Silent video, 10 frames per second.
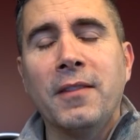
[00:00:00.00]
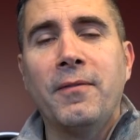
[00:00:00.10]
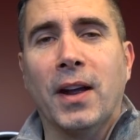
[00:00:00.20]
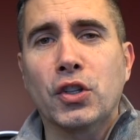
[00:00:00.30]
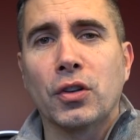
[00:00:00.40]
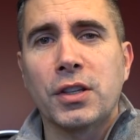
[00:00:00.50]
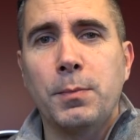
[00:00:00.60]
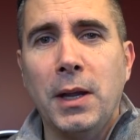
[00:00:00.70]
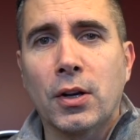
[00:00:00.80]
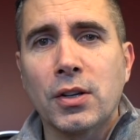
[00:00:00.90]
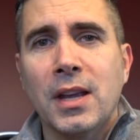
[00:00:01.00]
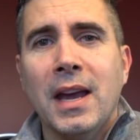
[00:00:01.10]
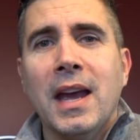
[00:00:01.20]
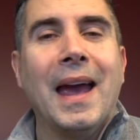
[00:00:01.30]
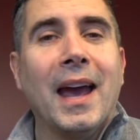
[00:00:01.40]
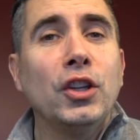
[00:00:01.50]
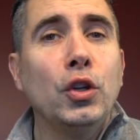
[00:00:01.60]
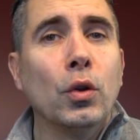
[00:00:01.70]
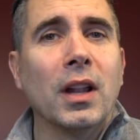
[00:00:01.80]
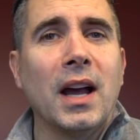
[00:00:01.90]
conventional speakers and
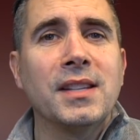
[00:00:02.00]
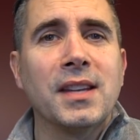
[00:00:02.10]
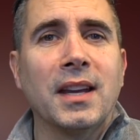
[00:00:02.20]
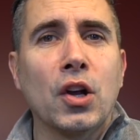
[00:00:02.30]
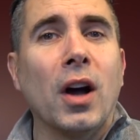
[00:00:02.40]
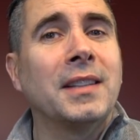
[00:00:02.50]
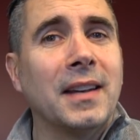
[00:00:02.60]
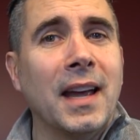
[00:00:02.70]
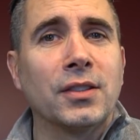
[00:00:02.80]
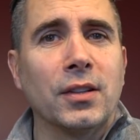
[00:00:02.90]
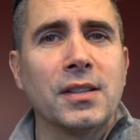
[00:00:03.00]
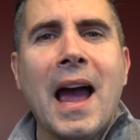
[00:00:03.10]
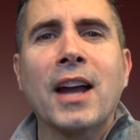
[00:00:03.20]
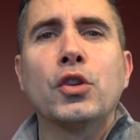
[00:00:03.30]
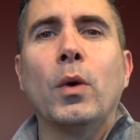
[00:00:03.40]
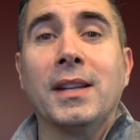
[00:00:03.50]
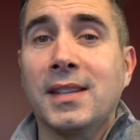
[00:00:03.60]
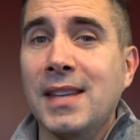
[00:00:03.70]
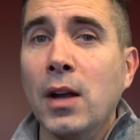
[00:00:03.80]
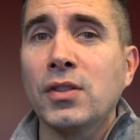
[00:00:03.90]
utilizing Continental's actuated
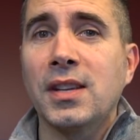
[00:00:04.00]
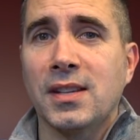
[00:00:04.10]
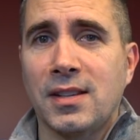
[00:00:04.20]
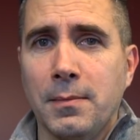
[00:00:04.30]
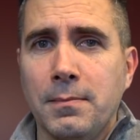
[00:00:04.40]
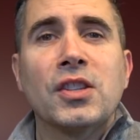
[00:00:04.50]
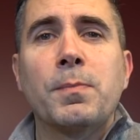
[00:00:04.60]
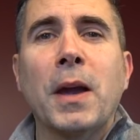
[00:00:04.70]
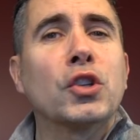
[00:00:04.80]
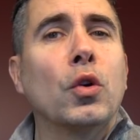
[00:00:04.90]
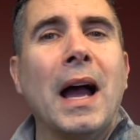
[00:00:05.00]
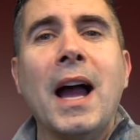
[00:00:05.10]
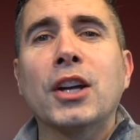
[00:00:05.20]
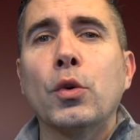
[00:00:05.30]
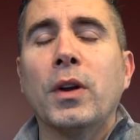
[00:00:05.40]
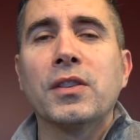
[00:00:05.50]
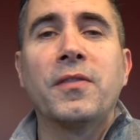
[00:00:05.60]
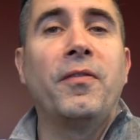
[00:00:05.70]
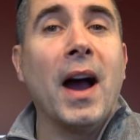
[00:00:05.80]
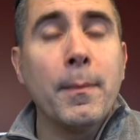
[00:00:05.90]
sound system, special actuators
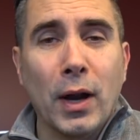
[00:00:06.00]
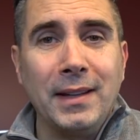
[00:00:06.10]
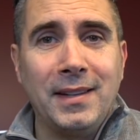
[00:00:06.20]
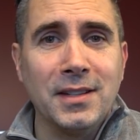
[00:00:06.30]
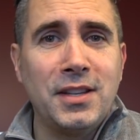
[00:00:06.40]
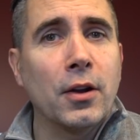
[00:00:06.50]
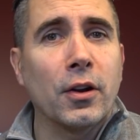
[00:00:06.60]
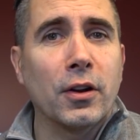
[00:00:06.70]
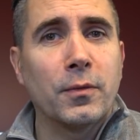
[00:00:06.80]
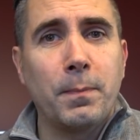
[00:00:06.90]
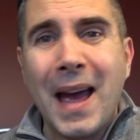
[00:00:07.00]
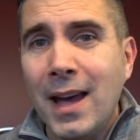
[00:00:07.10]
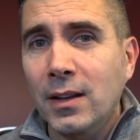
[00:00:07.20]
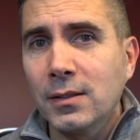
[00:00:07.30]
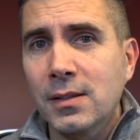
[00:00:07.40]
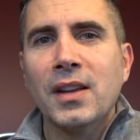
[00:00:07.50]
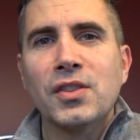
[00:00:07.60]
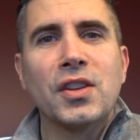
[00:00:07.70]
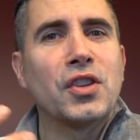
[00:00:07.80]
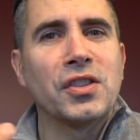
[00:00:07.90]
vibrate the interior panels,
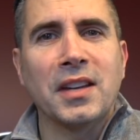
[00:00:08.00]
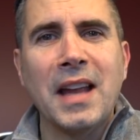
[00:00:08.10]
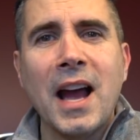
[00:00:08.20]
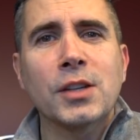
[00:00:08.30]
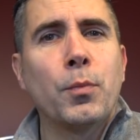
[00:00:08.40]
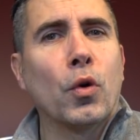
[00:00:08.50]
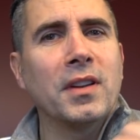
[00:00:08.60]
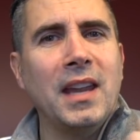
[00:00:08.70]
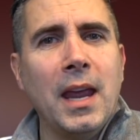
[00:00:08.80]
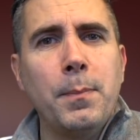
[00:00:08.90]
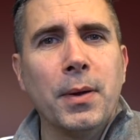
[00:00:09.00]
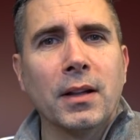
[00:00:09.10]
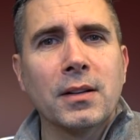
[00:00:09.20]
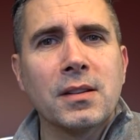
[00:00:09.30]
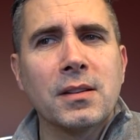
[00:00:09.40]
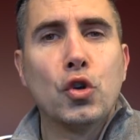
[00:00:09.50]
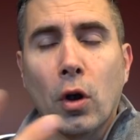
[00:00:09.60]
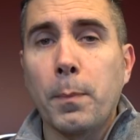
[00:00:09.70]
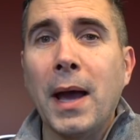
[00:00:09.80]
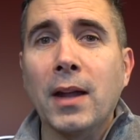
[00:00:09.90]
such as the dashboard and the A-pillars,
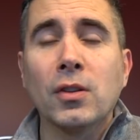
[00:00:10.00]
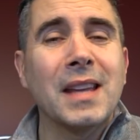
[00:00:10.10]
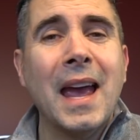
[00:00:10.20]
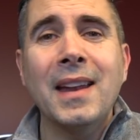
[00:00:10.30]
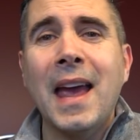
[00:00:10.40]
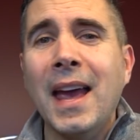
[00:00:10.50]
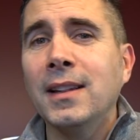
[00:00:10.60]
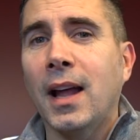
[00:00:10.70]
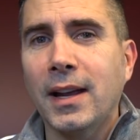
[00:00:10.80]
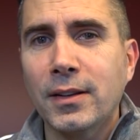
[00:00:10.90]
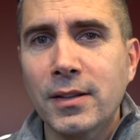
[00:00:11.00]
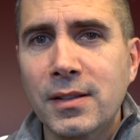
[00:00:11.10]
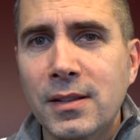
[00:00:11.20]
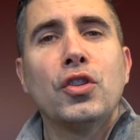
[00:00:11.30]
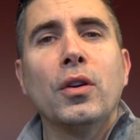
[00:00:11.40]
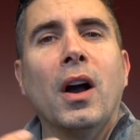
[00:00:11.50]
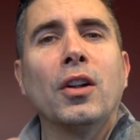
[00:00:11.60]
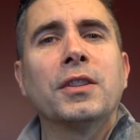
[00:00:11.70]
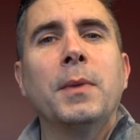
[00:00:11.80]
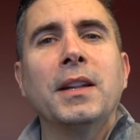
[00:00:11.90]
door panels, and headliners, to
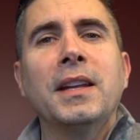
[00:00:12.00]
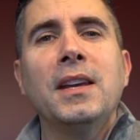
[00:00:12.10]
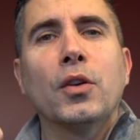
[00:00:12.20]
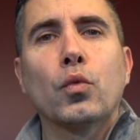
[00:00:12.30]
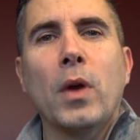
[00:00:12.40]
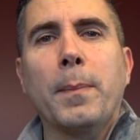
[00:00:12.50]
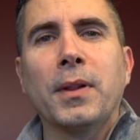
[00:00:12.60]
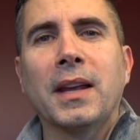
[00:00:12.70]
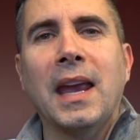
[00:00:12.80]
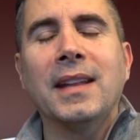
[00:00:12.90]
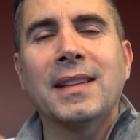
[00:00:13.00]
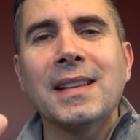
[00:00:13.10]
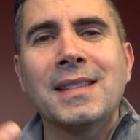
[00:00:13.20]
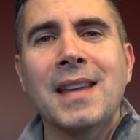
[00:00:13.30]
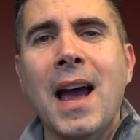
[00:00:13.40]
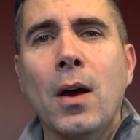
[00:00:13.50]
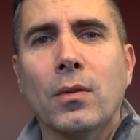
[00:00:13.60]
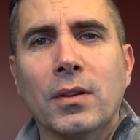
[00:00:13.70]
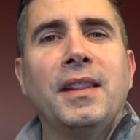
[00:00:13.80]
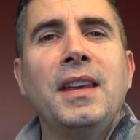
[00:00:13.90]
ultimately replicate that
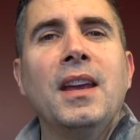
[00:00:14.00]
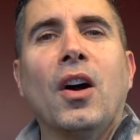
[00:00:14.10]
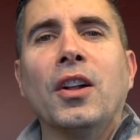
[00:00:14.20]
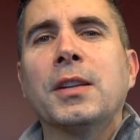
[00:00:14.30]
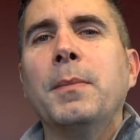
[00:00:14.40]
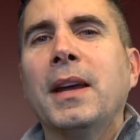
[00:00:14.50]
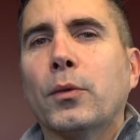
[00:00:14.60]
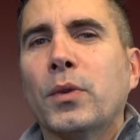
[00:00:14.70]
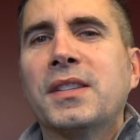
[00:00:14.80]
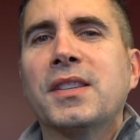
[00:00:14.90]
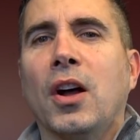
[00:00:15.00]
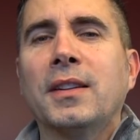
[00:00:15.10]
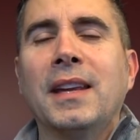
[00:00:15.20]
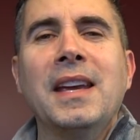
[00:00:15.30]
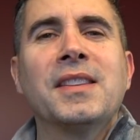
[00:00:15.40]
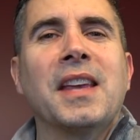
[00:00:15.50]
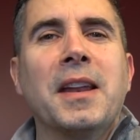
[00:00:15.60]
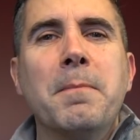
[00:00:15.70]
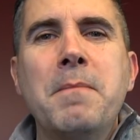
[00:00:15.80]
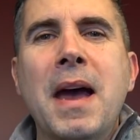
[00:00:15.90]
sound. The ultimate result is
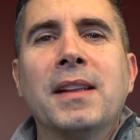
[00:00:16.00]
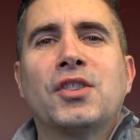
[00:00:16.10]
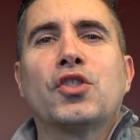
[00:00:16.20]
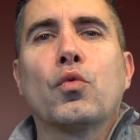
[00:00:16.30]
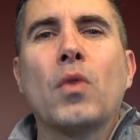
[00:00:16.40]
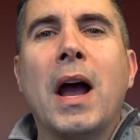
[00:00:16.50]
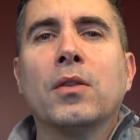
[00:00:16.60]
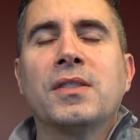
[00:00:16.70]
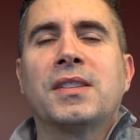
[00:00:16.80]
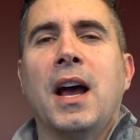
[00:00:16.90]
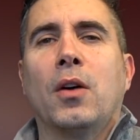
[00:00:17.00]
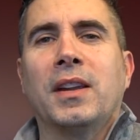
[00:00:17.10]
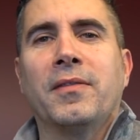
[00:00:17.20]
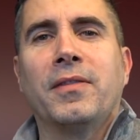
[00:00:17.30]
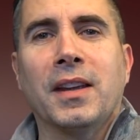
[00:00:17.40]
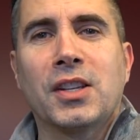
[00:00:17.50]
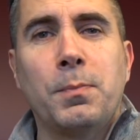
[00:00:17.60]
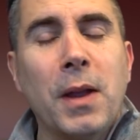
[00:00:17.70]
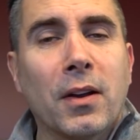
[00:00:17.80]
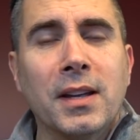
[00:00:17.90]
an immense surround sound
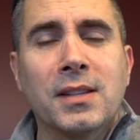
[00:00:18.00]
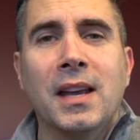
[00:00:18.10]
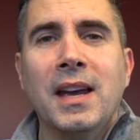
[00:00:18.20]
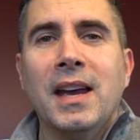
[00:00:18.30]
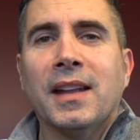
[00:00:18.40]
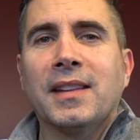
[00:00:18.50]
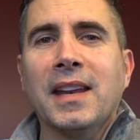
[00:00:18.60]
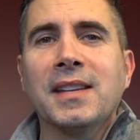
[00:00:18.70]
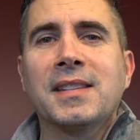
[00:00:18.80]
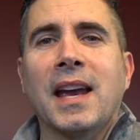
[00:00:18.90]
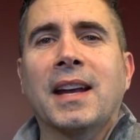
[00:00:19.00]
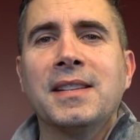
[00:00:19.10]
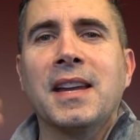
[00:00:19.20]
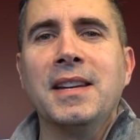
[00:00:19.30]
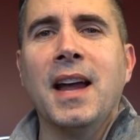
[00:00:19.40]
experience that is second to